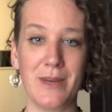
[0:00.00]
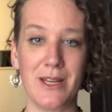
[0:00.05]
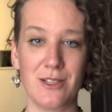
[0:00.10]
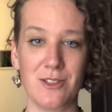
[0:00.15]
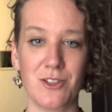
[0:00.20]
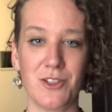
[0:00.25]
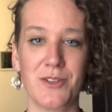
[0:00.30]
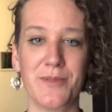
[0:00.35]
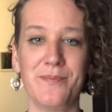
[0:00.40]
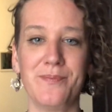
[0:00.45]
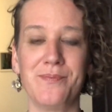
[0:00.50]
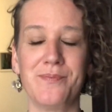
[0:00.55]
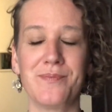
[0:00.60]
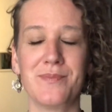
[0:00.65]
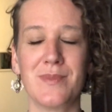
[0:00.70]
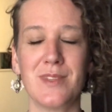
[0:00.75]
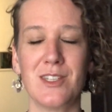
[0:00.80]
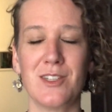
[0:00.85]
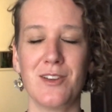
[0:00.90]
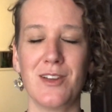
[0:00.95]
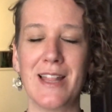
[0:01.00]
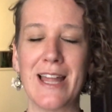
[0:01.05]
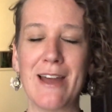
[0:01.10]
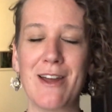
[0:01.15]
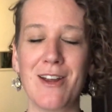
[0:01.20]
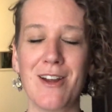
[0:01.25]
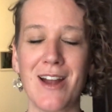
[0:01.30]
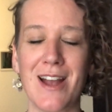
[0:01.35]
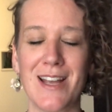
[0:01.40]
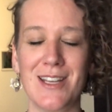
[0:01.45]
much. So allow
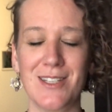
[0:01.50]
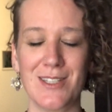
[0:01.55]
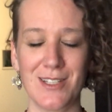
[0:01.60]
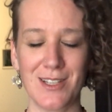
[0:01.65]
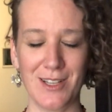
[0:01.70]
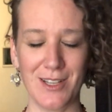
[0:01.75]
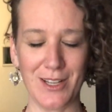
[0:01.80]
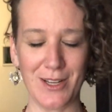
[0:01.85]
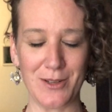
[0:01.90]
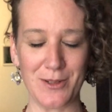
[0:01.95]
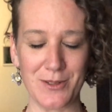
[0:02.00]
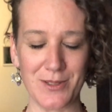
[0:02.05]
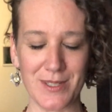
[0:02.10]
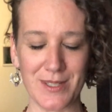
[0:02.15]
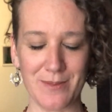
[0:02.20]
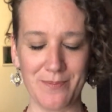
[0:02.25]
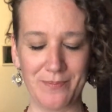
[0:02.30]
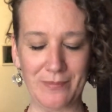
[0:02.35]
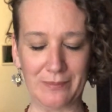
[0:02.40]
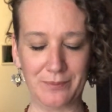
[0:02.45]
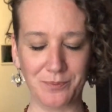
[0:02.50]
your eyes to close.